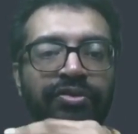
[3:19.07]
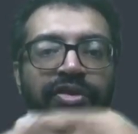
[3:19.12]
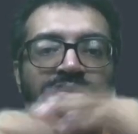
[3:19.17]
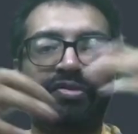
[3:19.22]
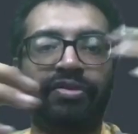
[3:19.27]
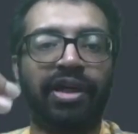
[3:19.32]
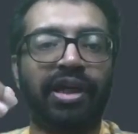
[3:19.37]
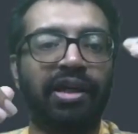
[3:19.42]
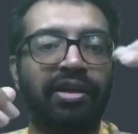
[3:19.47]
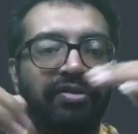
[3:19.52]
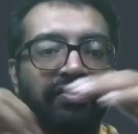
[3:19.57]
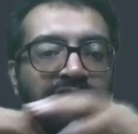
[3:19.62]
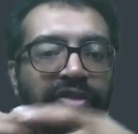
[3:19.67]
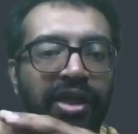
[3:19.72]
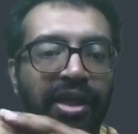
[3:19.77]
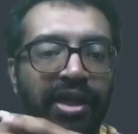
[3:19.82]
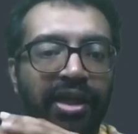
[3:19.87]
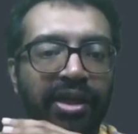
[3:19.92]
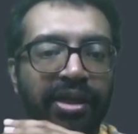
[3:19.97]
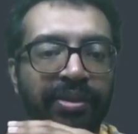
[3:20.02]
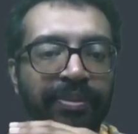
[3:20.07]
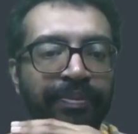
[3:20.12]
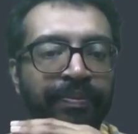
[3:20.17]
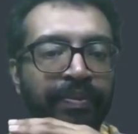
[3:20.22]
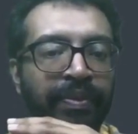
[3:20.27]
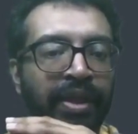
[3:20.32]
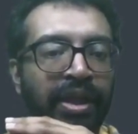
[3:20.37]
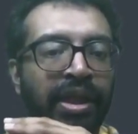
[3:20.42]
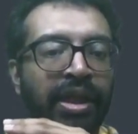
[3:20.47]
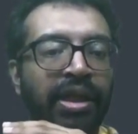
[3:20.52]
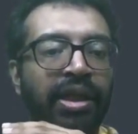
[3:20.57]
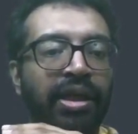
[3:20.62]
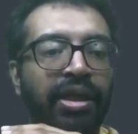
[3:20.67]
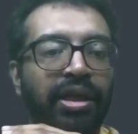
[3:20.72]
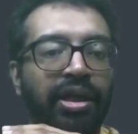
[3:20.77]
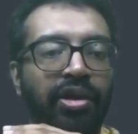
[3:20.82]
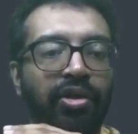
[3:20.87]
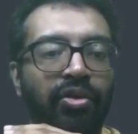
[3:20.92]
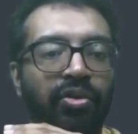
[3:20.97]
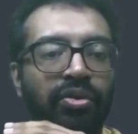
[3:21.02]
file failed.
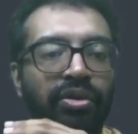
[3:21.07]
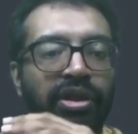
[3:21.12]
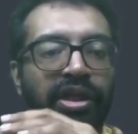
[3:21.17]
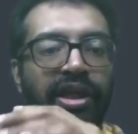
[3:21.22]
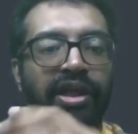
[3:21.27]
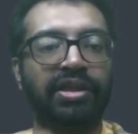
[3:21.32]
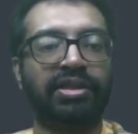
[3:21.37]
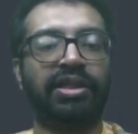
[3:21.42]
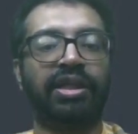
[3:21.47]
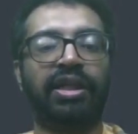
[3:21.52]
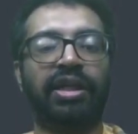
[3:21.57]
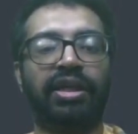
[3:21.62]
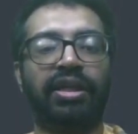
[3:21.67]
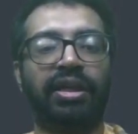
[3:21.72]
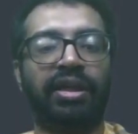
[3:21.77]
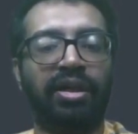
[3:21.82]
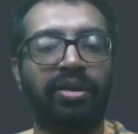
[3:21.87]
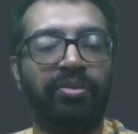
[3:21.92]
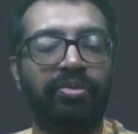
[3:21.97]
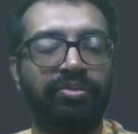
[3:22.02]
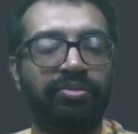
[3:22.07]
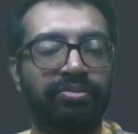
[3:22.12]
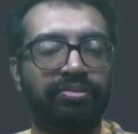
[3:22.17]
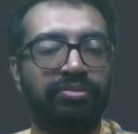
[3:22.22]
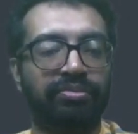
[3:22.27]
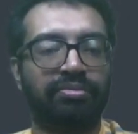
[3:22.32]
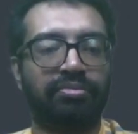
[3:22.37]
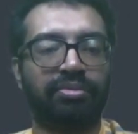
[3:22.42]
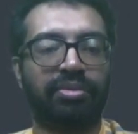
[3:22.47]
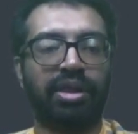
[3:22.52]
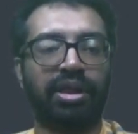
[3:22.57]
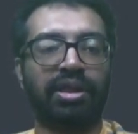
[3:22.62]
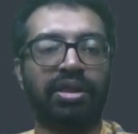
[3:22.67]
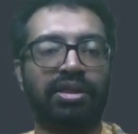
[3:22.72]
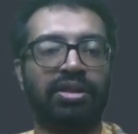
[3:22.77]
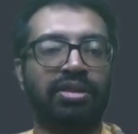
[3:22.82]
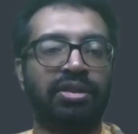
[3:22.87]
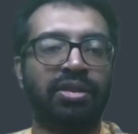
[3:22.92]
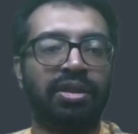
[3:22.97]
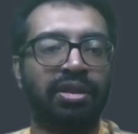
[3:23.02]
Now the next thing
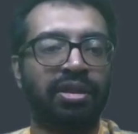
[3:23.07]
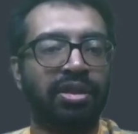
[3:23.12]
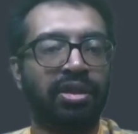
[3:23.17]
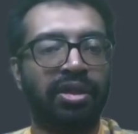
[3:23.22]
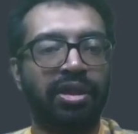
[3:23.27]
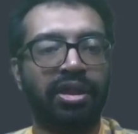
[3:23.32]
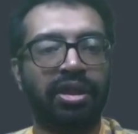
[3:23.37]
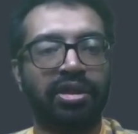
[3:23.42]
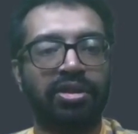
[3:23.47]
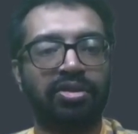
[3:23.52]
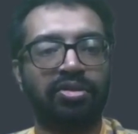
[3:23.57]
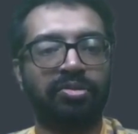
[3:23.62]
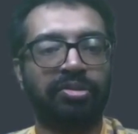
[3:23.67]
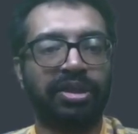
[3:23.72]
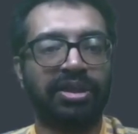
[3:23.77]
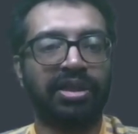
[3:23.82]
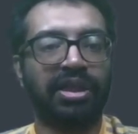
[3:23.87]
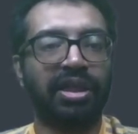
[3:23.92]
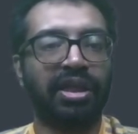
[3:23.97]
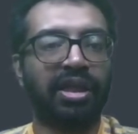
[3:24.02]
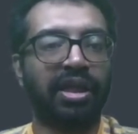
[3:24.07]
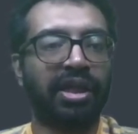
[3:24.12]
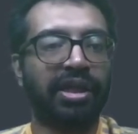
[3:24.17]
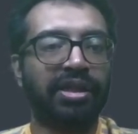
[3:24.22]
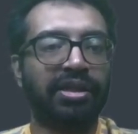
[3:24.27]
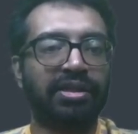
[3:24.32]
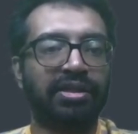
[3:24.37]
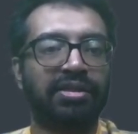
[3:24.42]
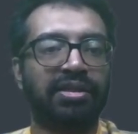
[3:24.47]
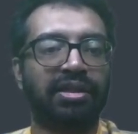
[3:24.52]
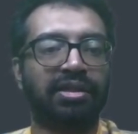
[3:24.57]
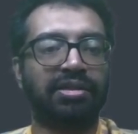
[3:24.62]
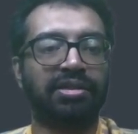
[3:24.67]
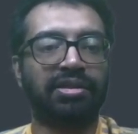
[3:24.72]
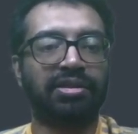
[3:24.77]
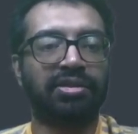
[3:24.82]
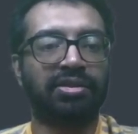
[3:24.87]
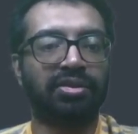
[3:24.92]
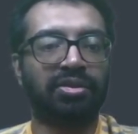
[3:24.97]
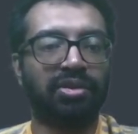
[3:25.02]
is to basically write the
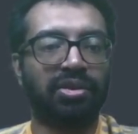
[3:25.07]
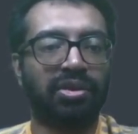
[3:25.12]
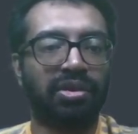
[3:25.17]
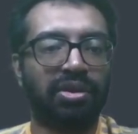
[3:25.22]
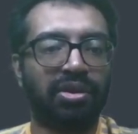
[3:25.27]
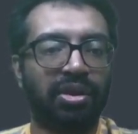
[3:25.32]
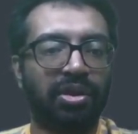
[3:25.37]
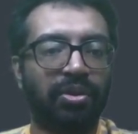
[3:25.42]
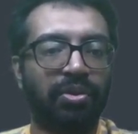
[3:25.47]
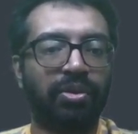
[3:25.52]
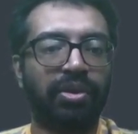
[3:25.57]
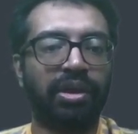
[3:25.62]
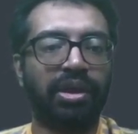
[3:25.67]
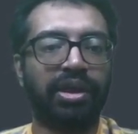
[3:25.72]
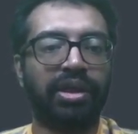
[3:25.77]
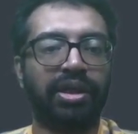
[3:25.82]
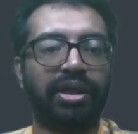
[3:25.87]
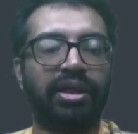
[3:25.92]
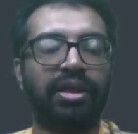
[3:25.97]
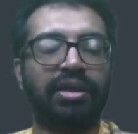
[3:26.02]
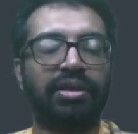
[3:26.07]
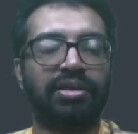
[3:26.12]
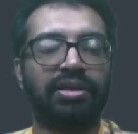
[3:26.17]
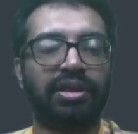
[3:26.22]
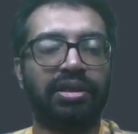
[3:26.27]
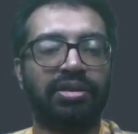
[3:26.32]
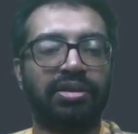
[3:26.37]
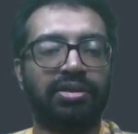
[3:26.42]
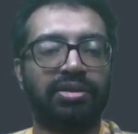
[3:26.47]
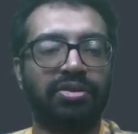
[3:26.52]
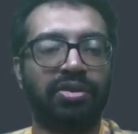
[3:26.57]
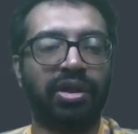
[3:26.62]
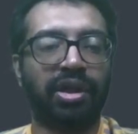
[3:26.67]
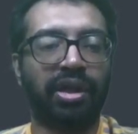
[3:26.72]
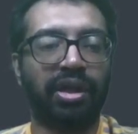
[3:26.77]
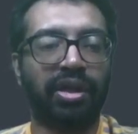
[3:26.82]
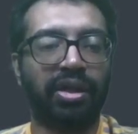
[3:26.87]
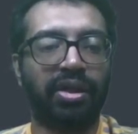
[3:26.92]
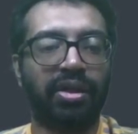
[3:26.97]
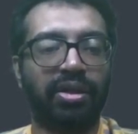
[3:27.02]
structure. So how will I write the structure?
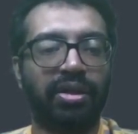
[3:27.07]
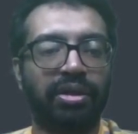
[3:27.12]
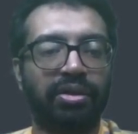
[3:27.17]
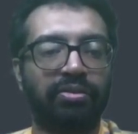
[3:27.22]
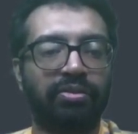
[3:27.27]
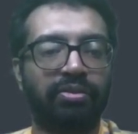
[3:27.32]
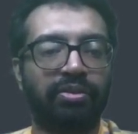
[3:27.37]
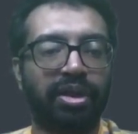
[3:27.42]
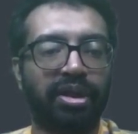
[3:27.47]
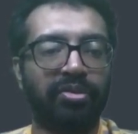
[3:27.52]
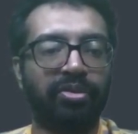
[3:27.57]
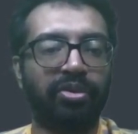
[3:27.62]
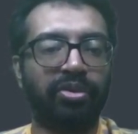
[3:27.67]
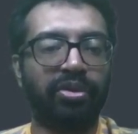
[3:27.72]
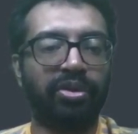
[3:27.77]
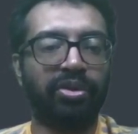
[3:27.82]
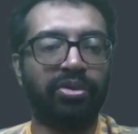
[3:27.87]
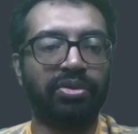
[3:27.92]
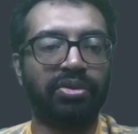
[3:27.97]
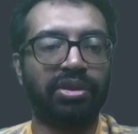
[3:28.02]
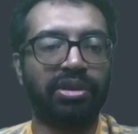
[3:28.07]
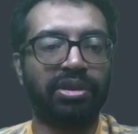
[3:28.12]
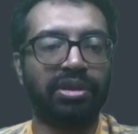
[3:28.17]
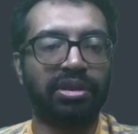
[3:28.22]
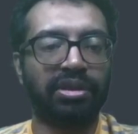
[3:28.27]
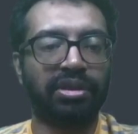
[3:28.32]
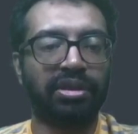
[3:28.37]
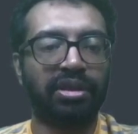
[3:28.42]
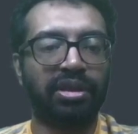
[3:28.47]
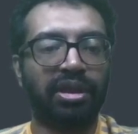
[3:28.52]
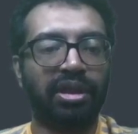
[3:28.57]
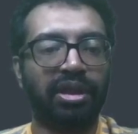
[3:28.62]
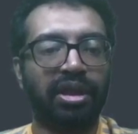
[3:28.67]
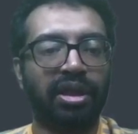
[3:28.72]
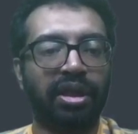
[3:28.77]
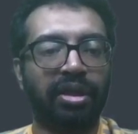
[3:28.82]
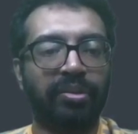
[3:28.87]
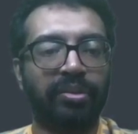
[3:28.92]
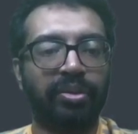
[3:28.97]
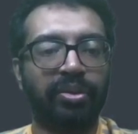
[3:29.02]
So what I'm going to use is
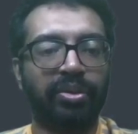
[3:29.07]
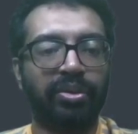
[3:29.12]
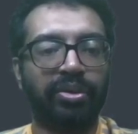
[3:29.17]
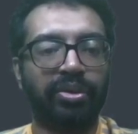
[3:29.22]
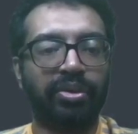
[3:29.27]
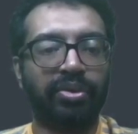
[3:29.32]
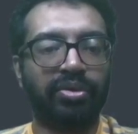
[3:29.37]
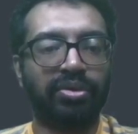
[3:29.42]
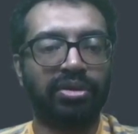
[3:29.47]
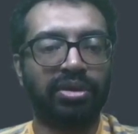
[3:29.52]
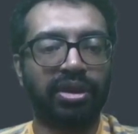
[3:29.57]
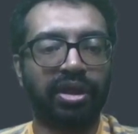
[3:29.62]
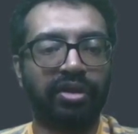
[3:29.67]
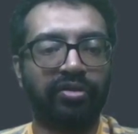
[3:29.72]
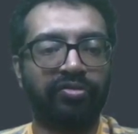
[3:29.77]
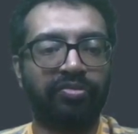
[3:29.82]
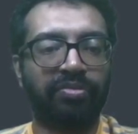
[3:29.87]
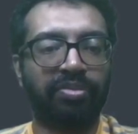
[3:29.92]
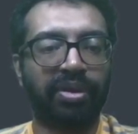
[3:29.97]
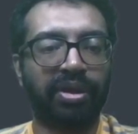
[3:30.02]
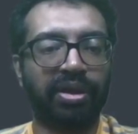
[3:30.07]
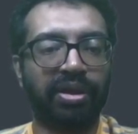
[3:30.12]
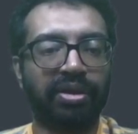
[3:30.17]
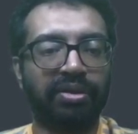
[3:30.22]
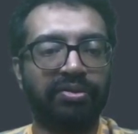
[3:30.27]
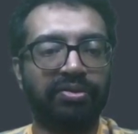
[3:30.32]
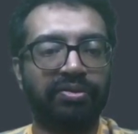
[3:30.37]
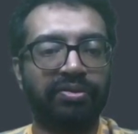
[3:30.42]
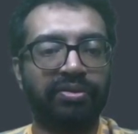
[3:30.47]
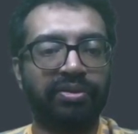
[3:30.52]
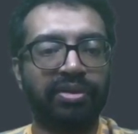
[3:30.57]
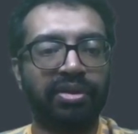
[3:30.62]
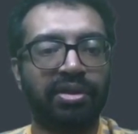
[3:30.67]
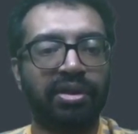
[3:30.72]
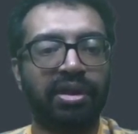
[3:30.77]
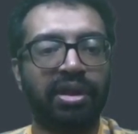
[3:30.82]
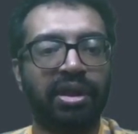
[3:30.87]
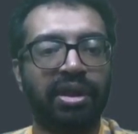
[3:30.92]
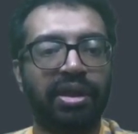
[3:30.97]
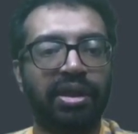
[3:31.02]
I'm going to use fprintf.
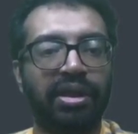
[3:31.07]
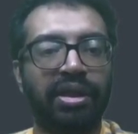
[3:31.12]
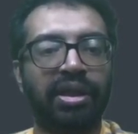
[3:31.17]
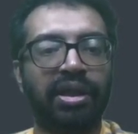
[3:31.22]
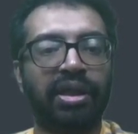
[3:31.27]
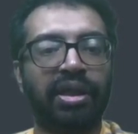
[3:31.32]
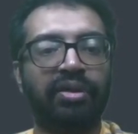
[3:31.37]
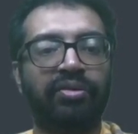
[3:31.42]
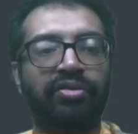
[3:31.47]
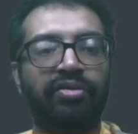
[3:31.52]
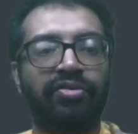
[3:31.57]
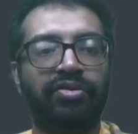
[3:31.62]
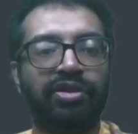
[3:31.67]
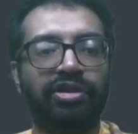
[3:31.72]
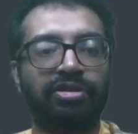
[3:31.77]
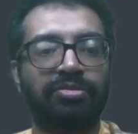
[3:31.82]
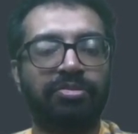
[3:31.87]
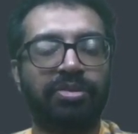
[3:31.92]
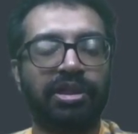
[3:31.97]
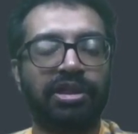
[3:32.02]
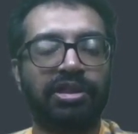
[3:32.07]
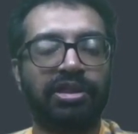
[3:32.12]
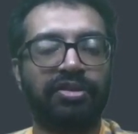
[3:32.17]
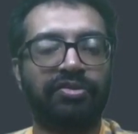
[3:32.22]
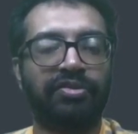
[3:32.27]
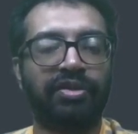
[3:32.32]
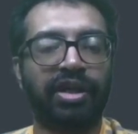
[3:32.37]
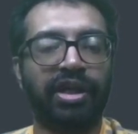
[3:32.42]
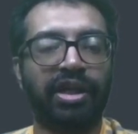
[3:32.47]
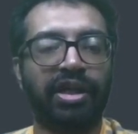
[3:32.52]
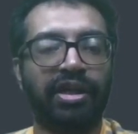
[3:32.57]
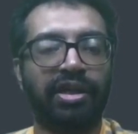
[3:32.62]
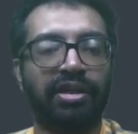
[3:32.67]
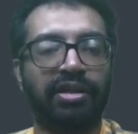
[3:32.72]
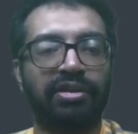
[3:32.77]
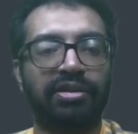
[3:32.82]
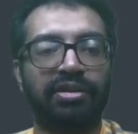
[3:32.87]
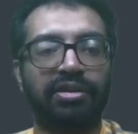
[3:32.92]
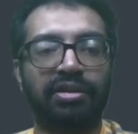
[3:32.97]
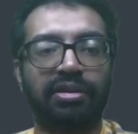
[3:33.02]
Here I have to first pass the file
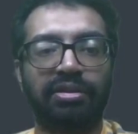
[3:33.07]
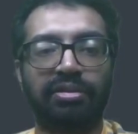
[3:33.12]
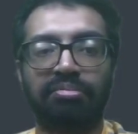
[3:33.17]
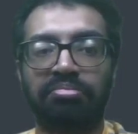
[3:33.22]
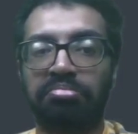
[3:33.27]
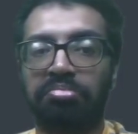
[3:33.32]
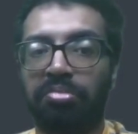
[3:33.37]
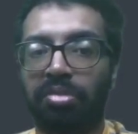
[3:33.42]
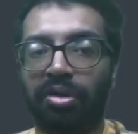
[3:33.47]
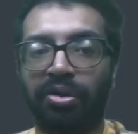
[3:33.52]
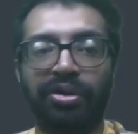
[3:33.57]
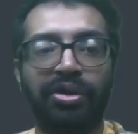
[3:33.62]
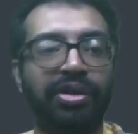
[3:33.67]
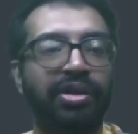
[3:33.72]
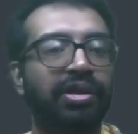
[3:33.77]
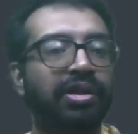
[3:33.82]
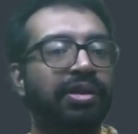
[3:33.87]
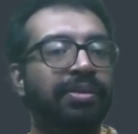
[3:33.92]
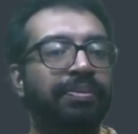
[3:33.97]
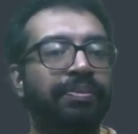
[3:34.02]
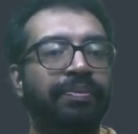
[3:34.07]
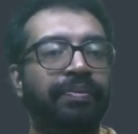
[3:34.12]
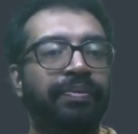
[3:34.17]
pointer,